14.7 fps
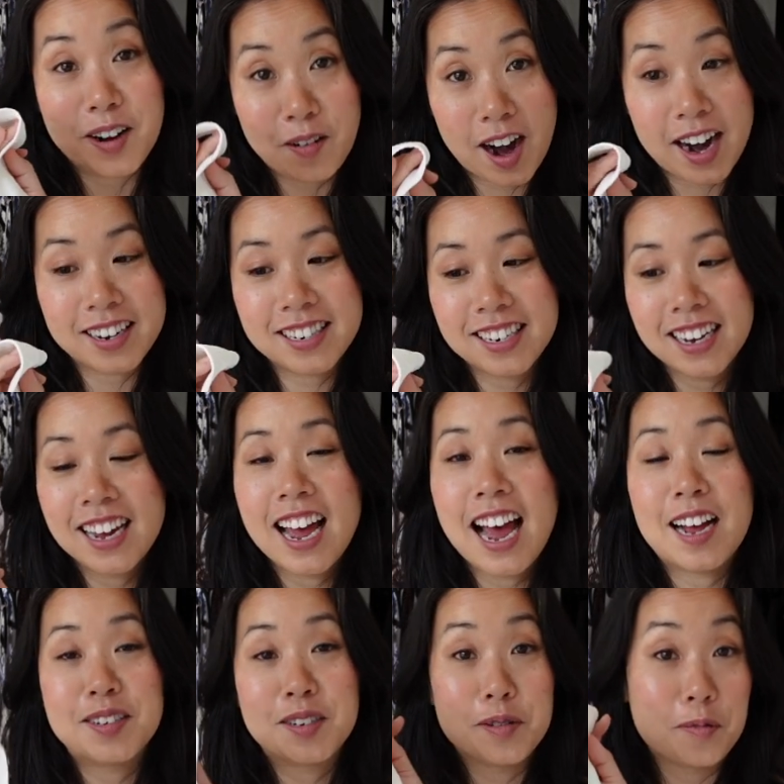grace
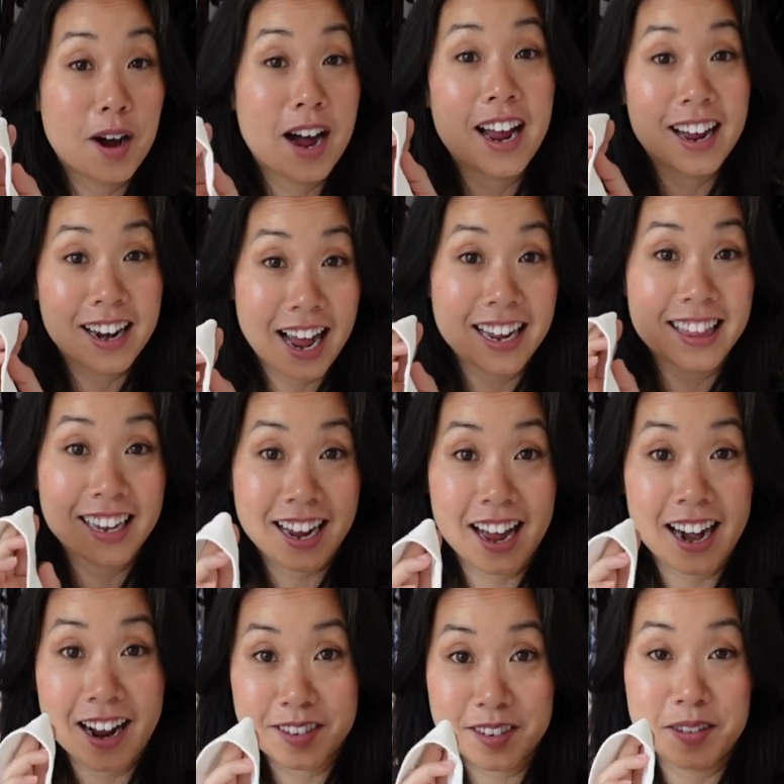as to why I like the
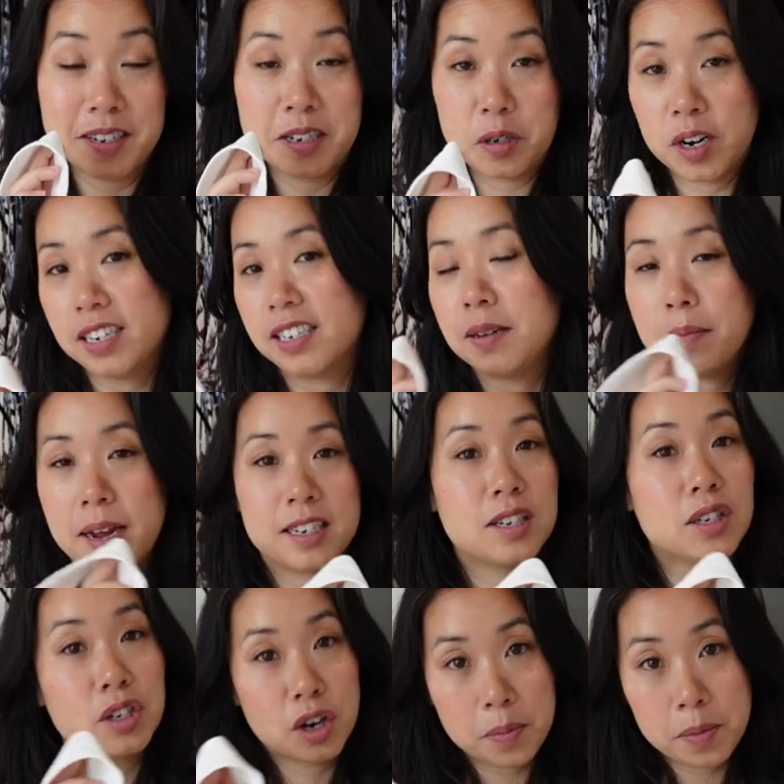cutouts on this dress. It makes
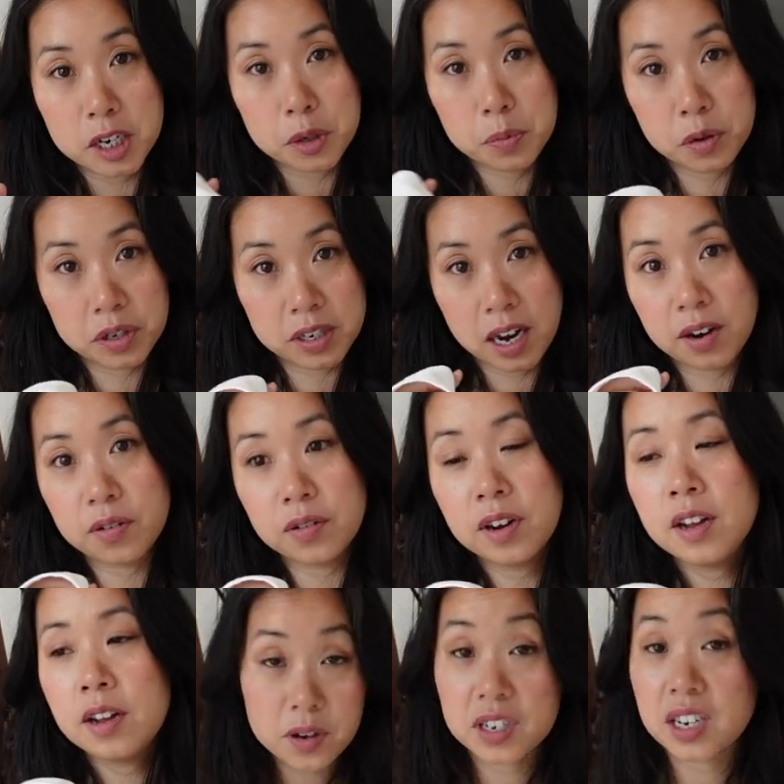it so much more subtle,
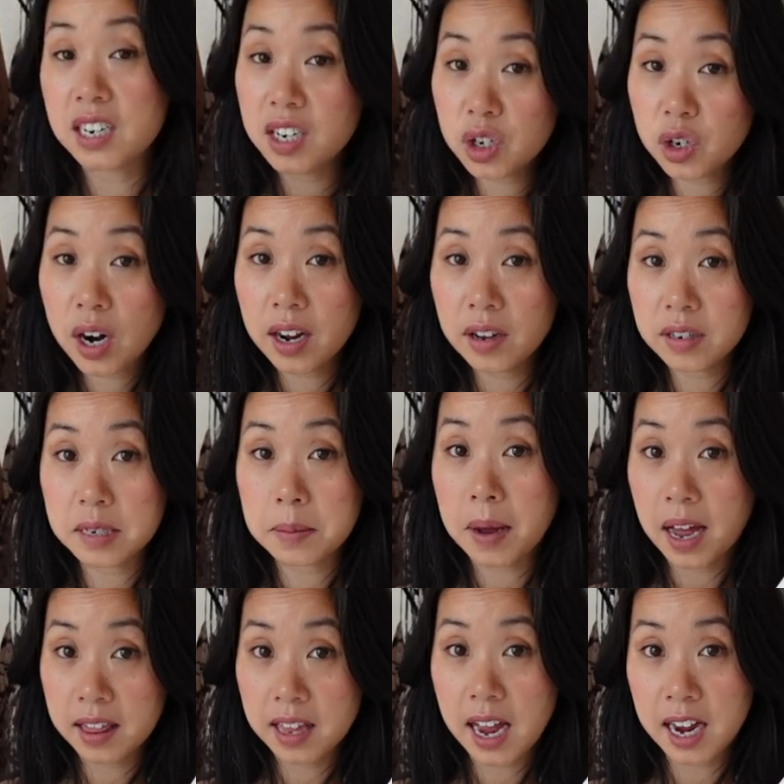because I did try on some
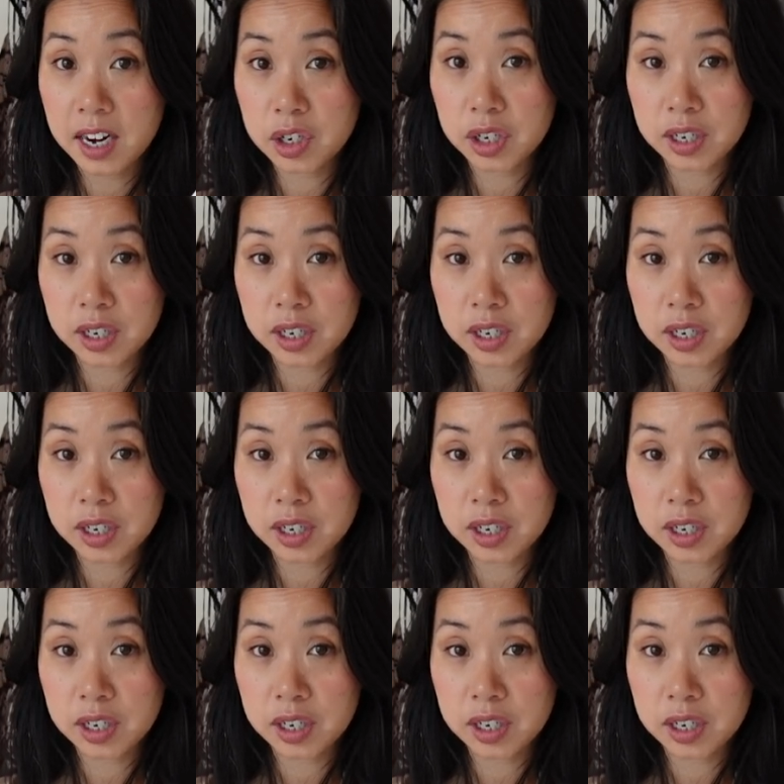other age